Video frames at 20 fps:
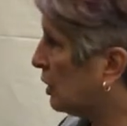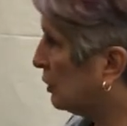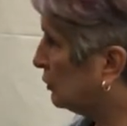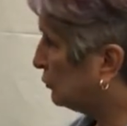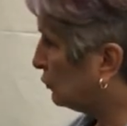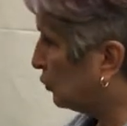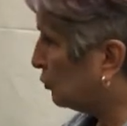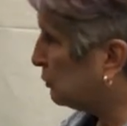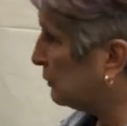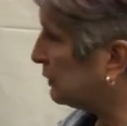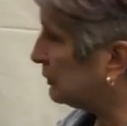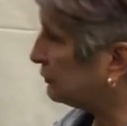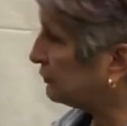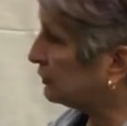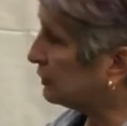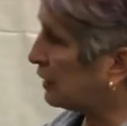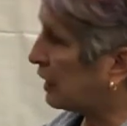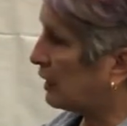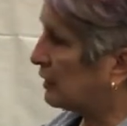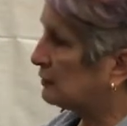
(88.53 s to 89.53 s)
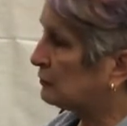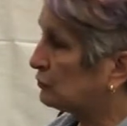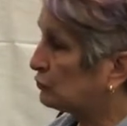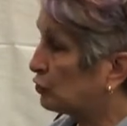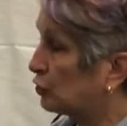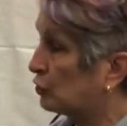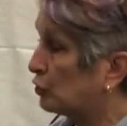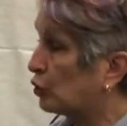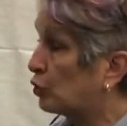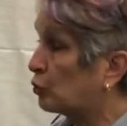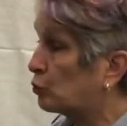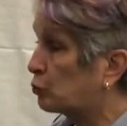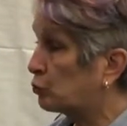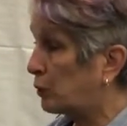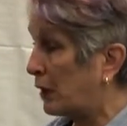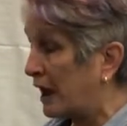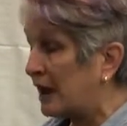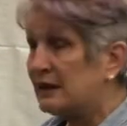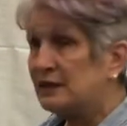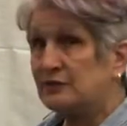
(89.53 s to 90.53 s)
So Miss Elaine's going to
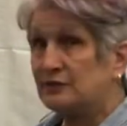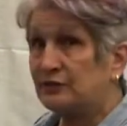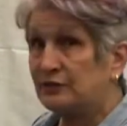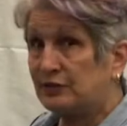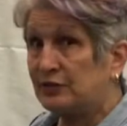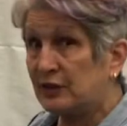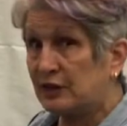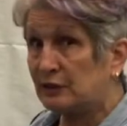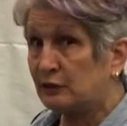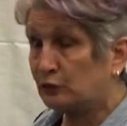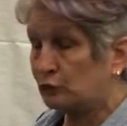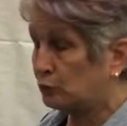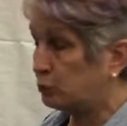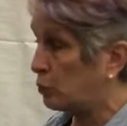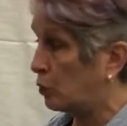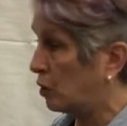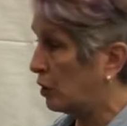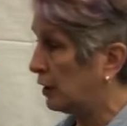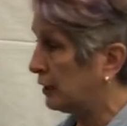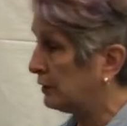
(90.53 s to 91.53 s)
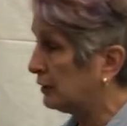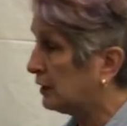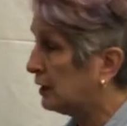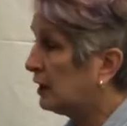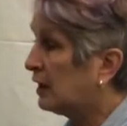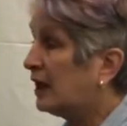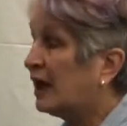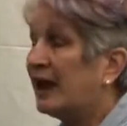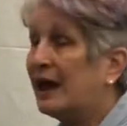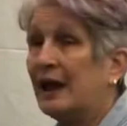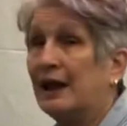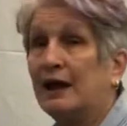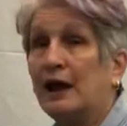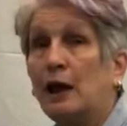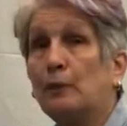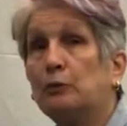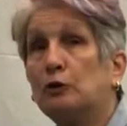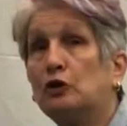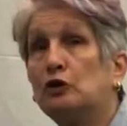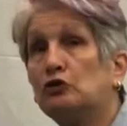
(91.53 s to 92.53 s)
erase this one, and
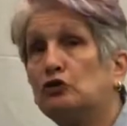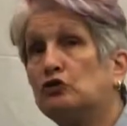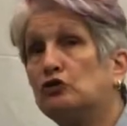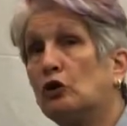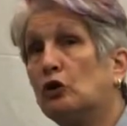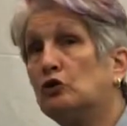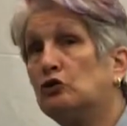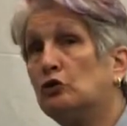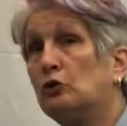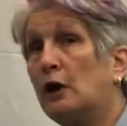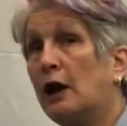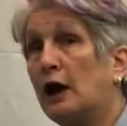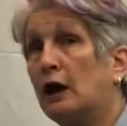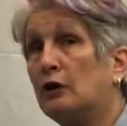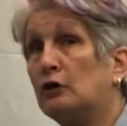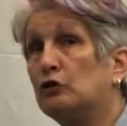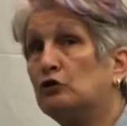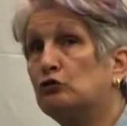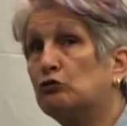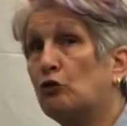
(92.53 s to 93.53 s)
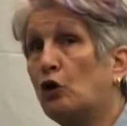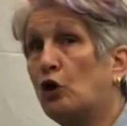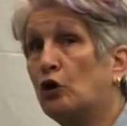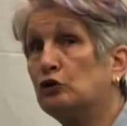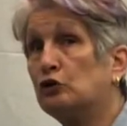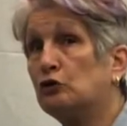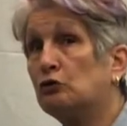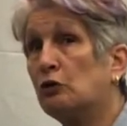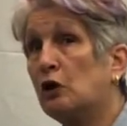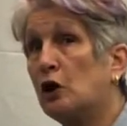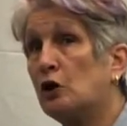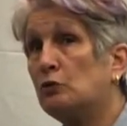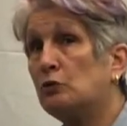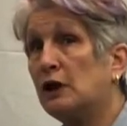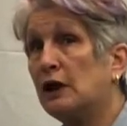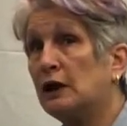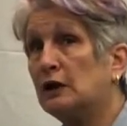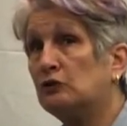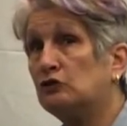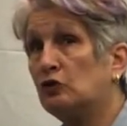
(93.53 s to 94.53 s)
I'm going to show you how to draw your
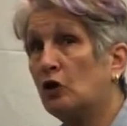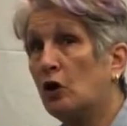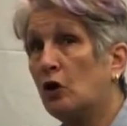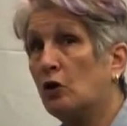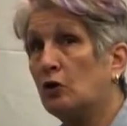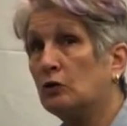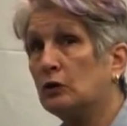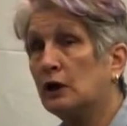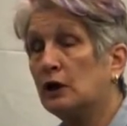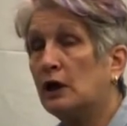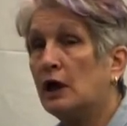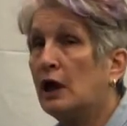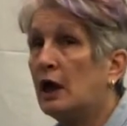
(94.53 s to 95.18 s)
own hedgehog.